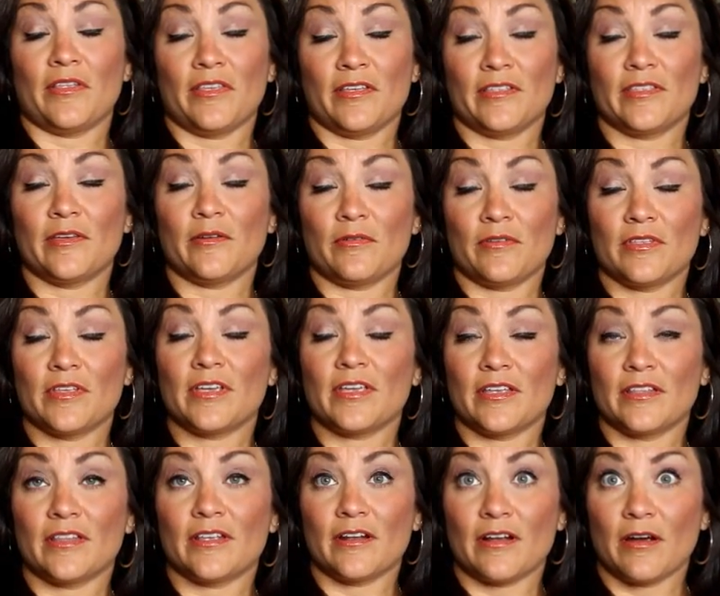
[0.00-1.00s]
I think they were
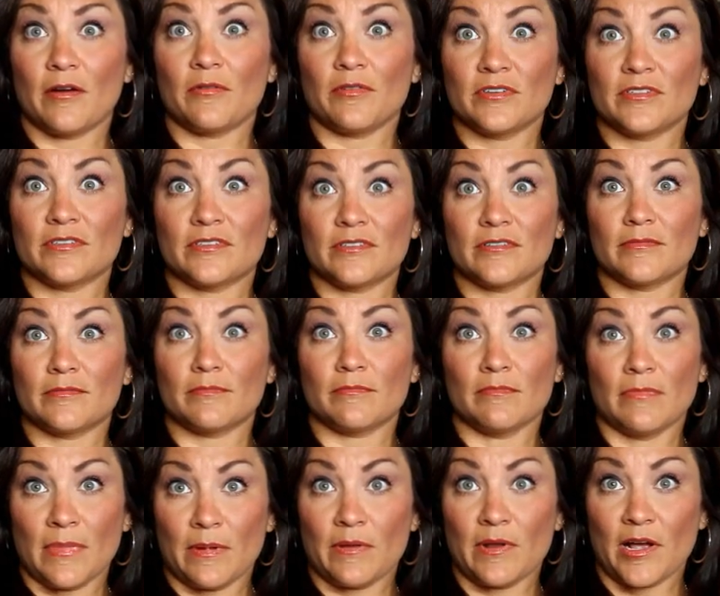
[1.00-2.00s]
thinking that I was
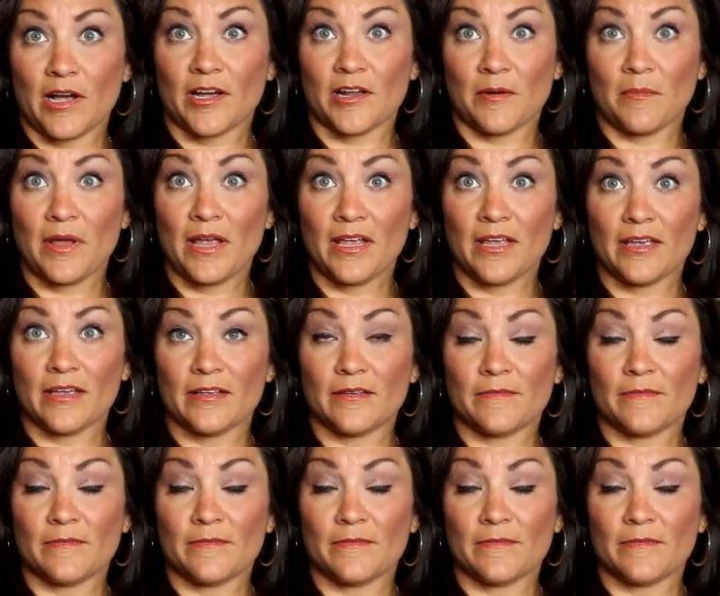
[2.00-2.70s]
maybe not going to make it.